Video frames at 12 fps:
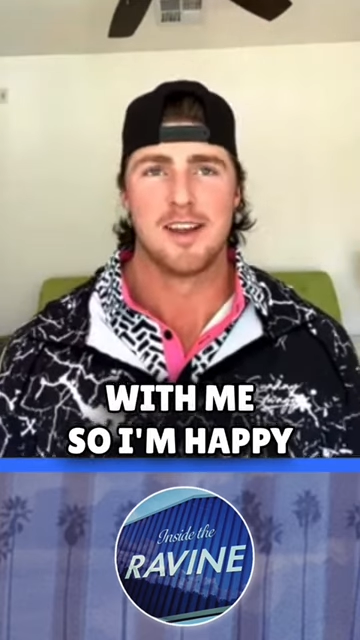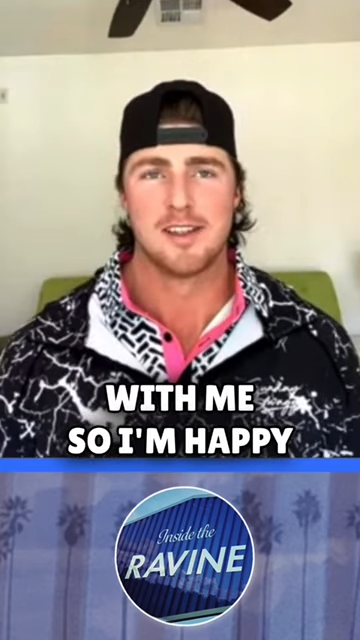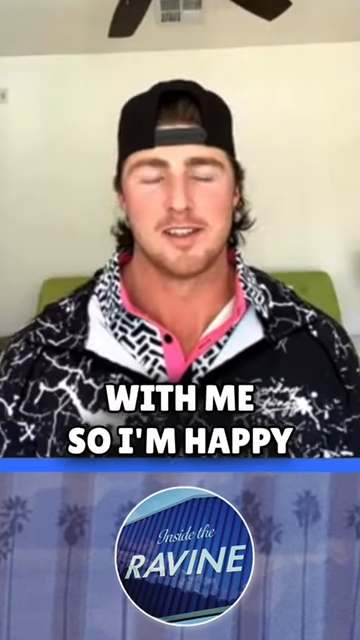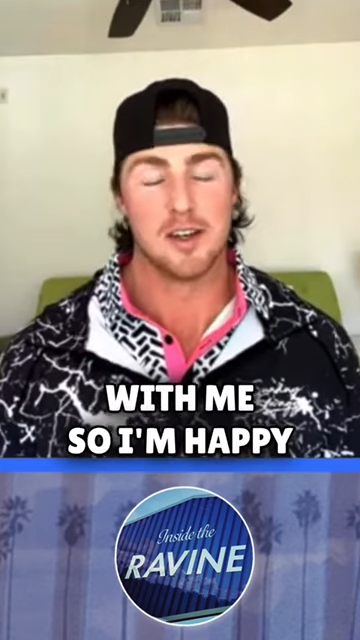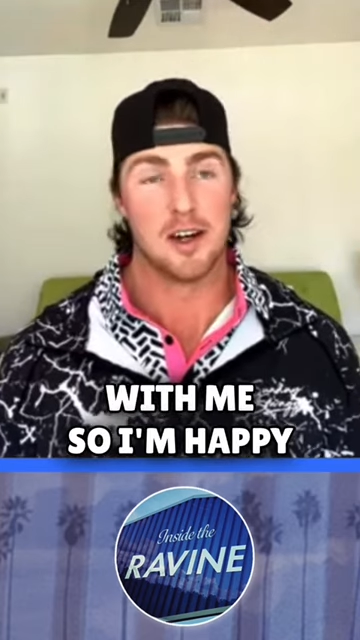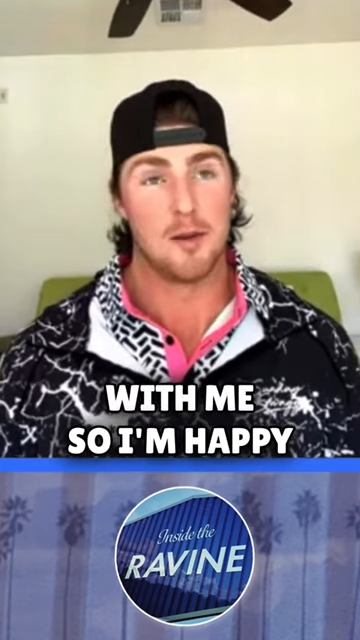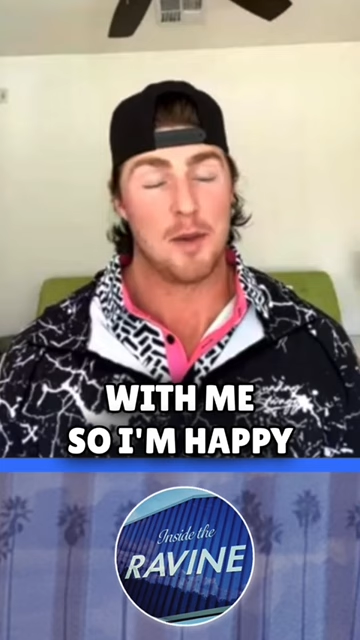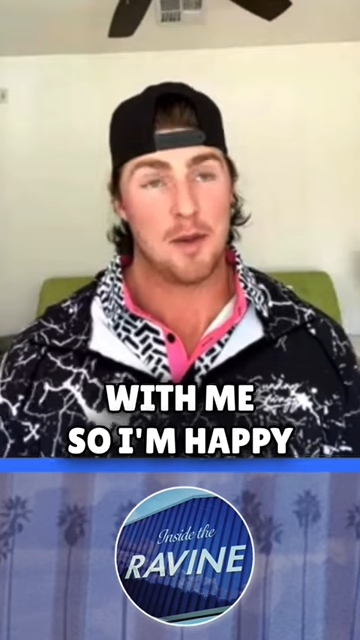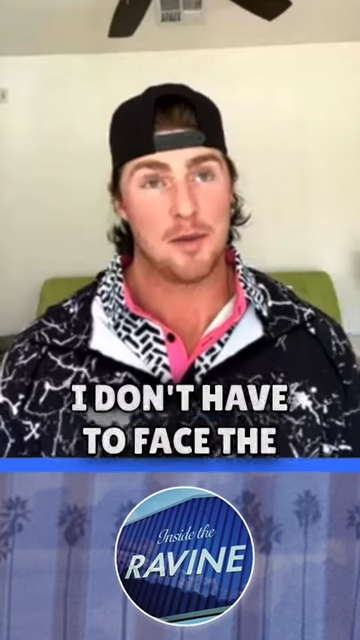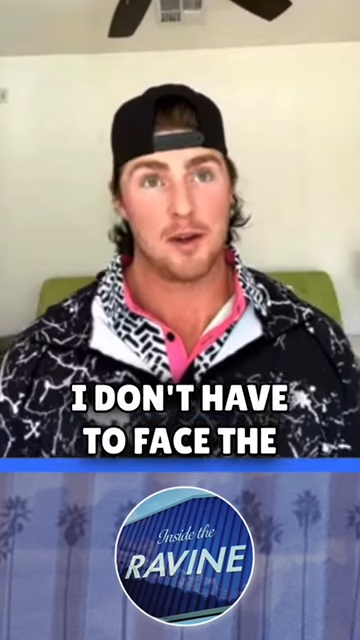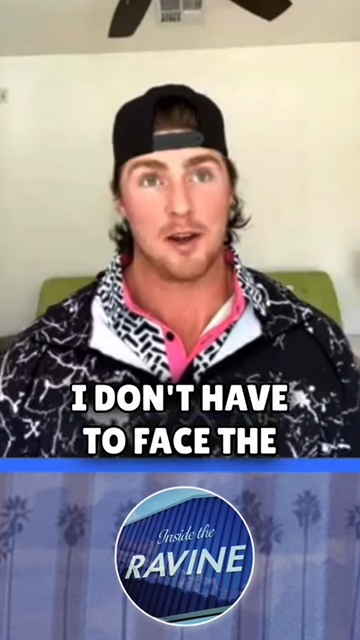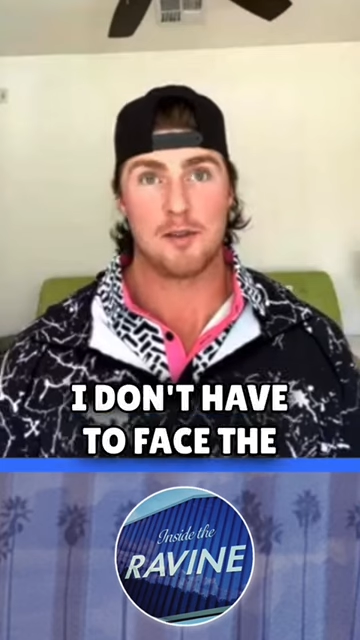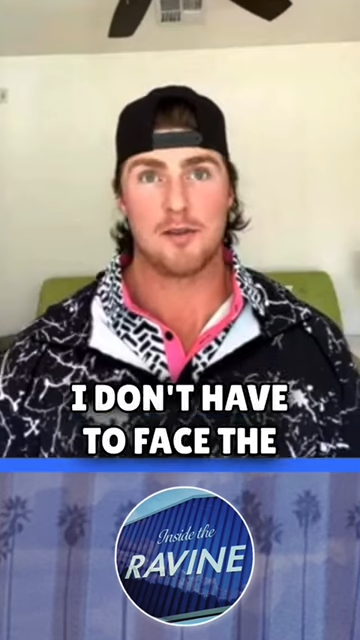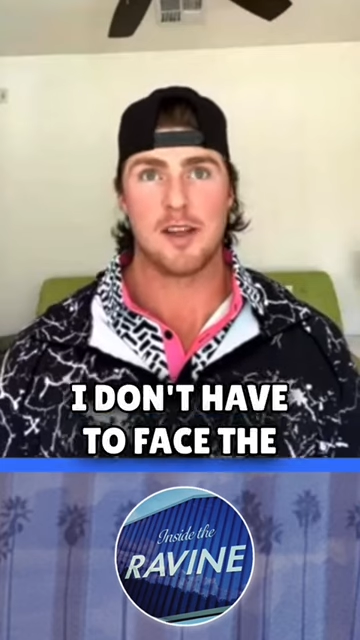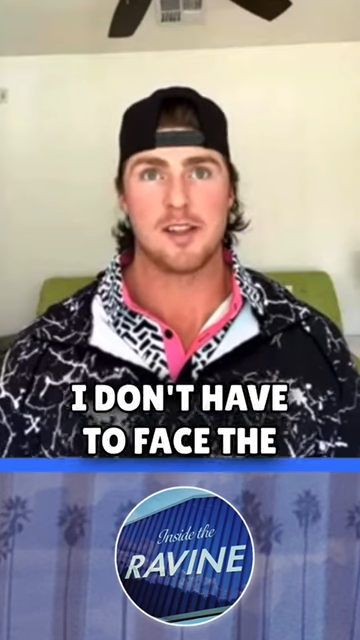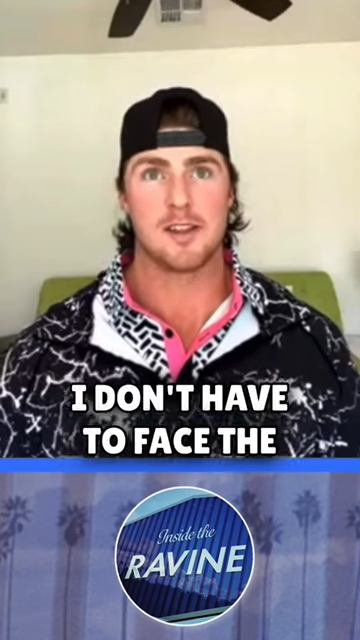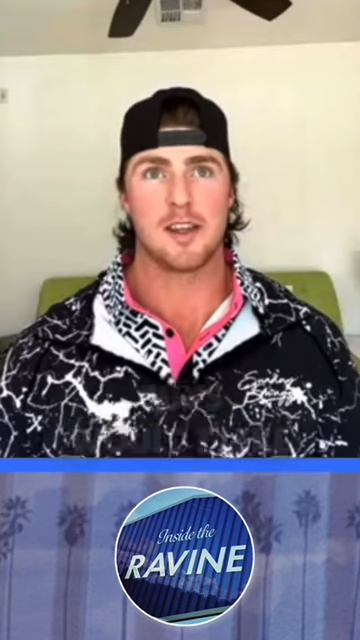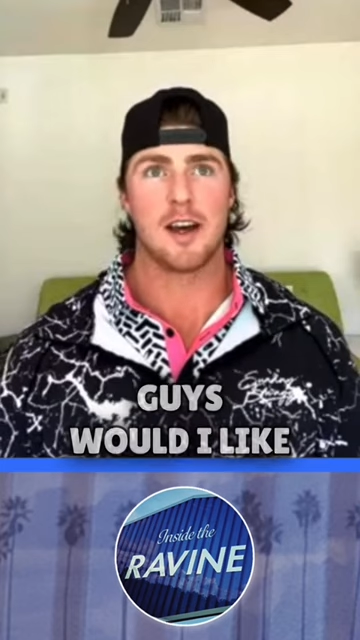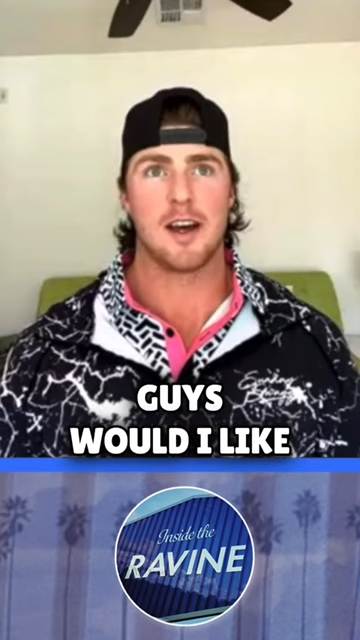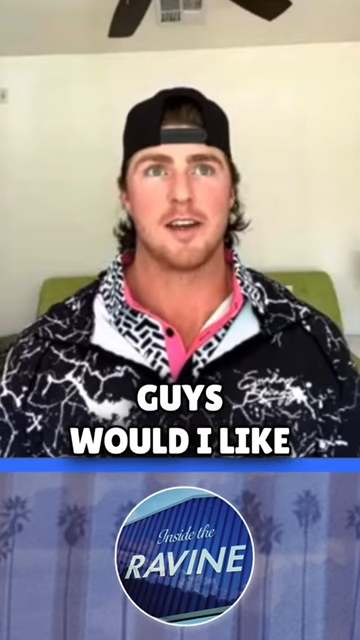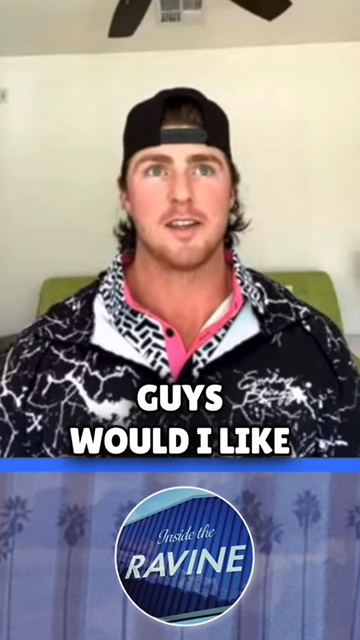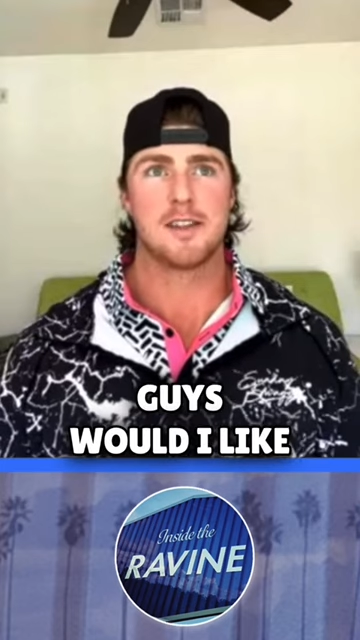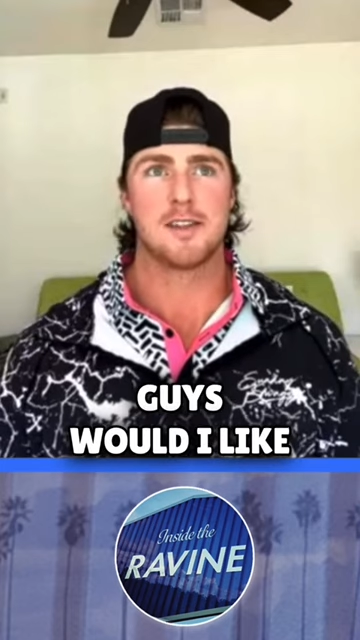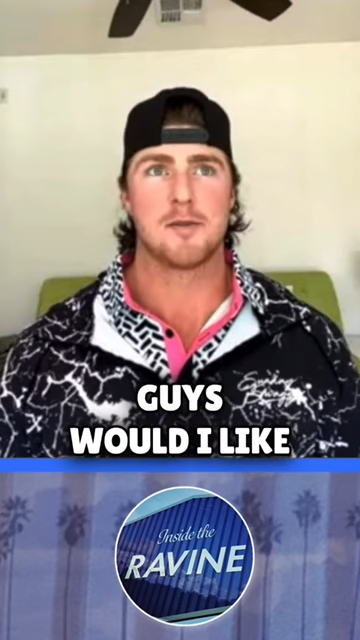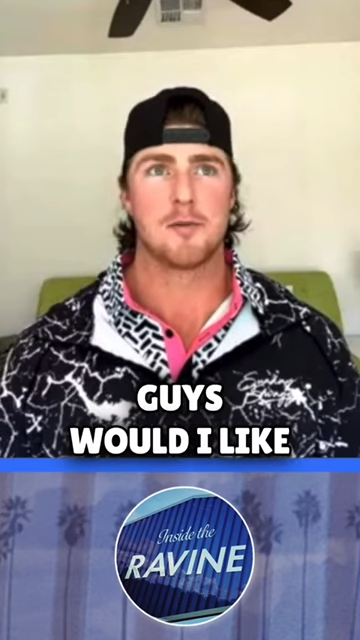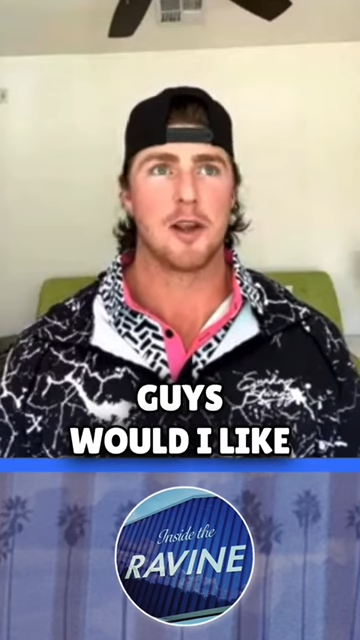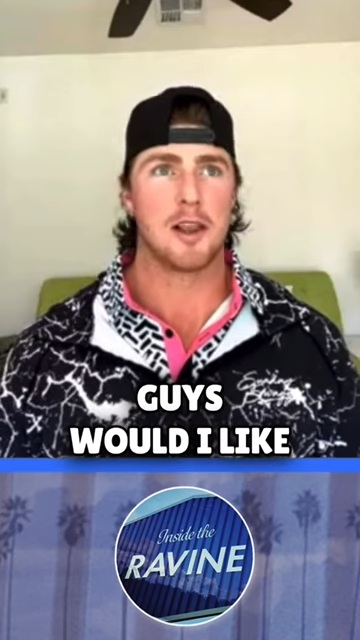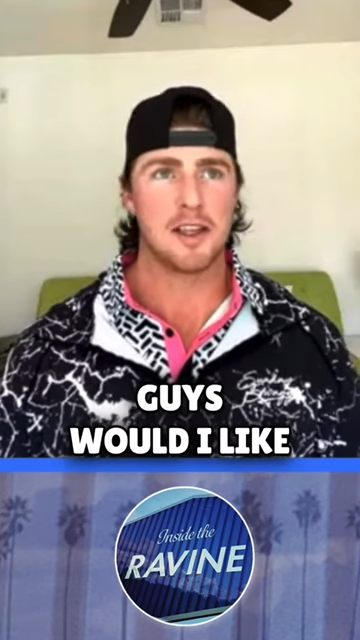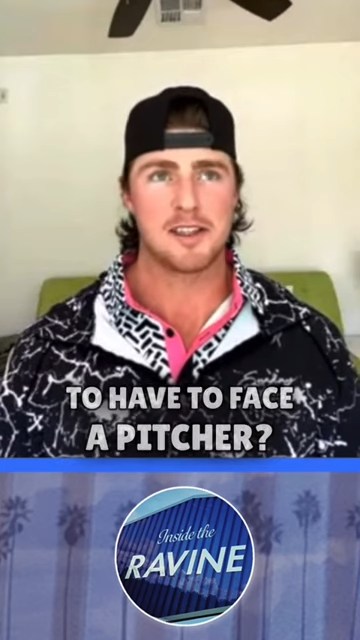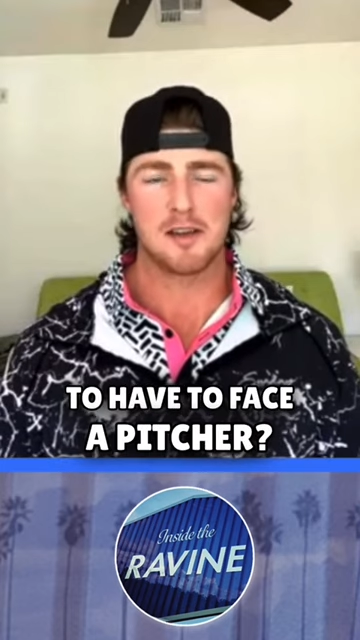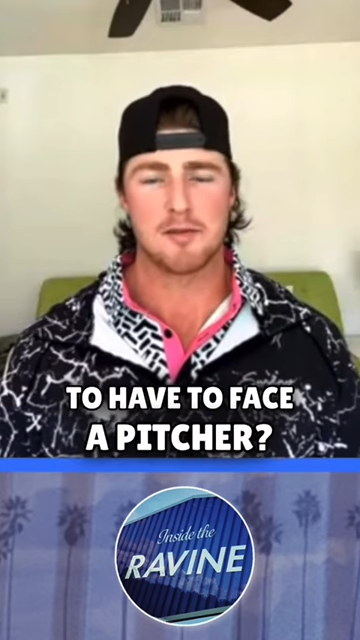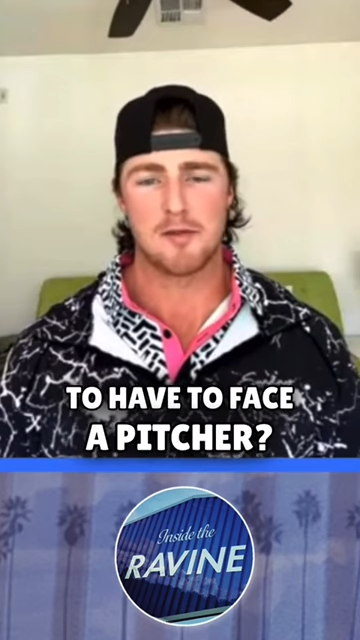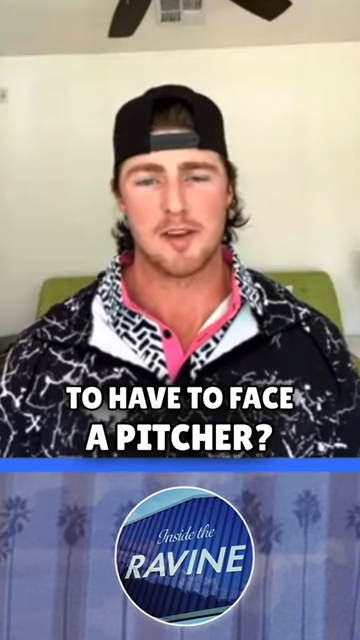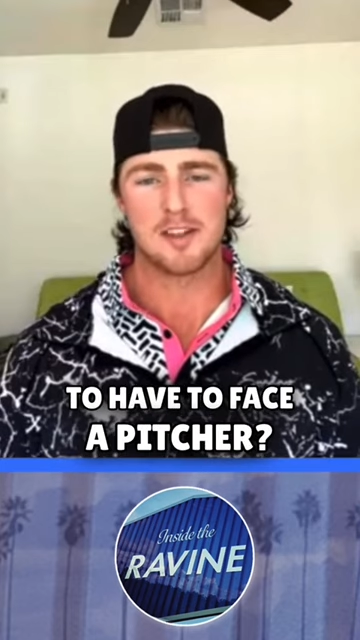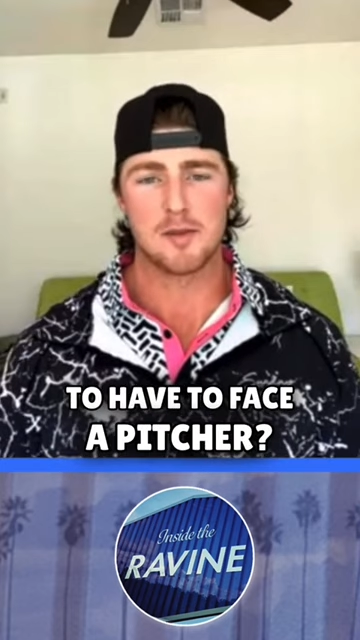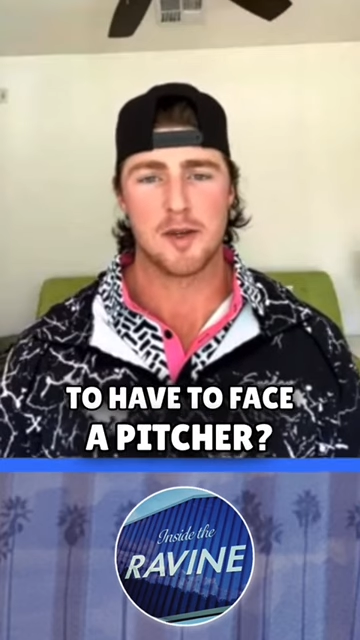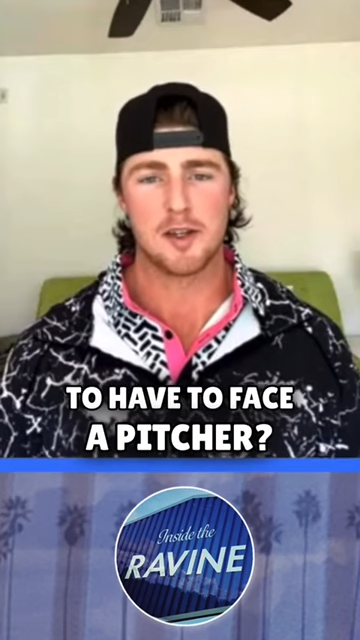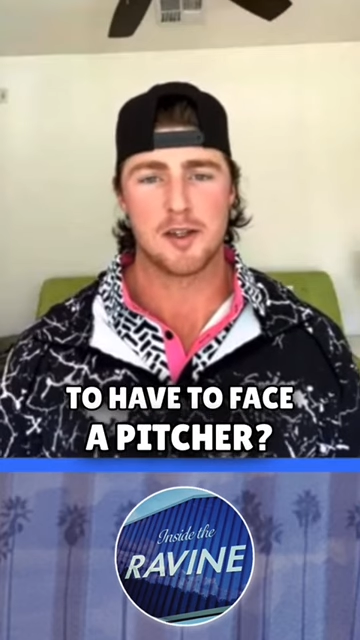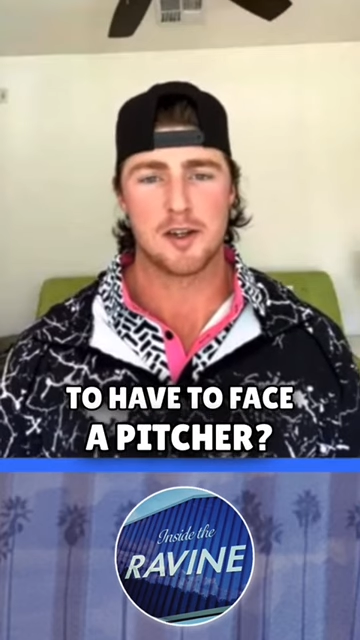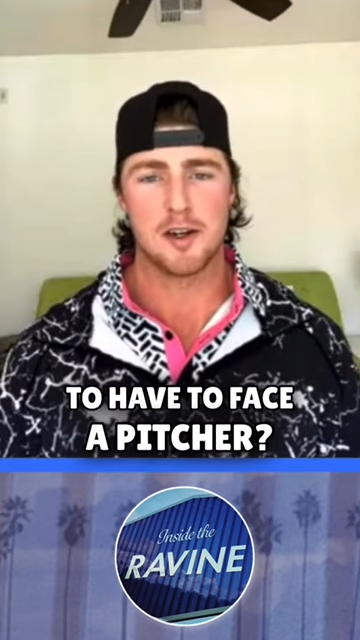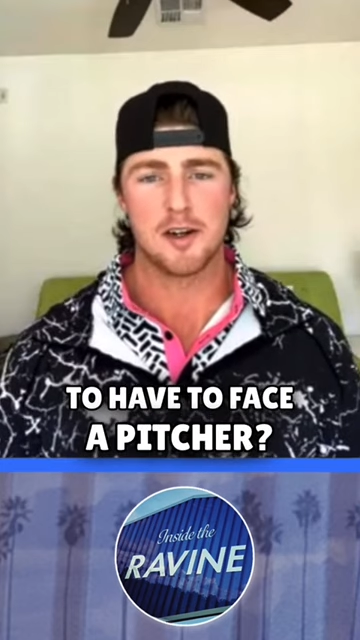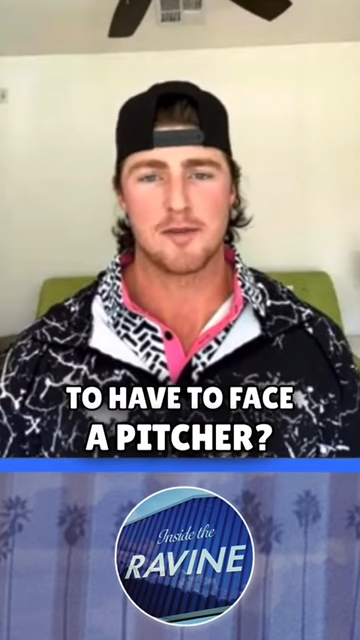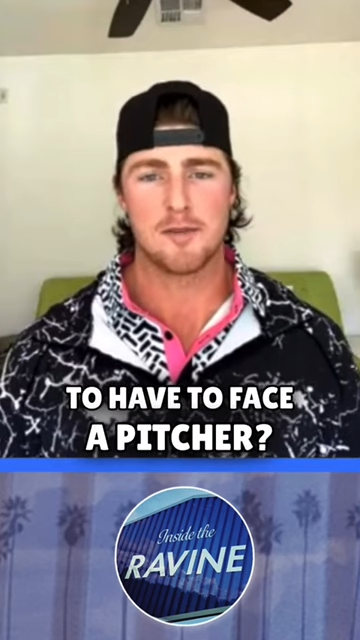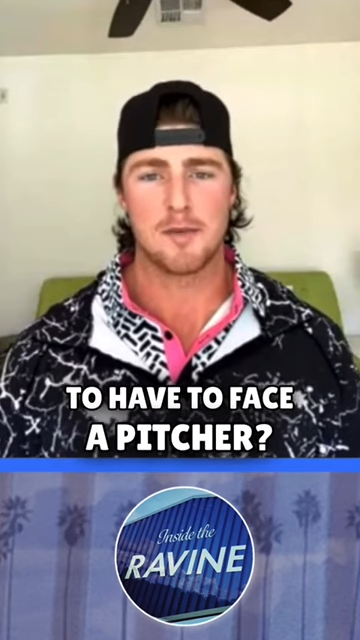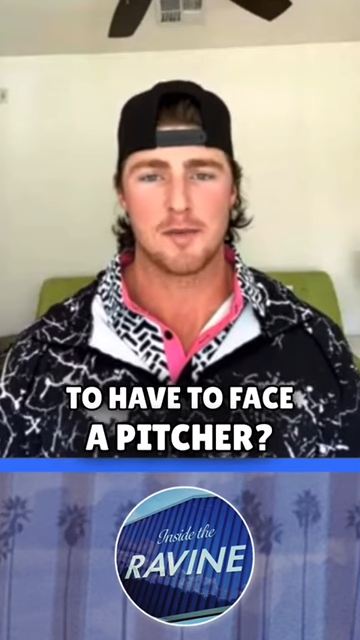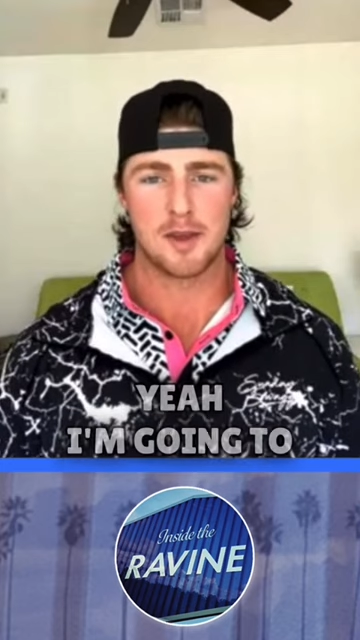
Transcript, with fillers: So I'm happy I don't have to face the guys. Would I like to have to face a pitcher?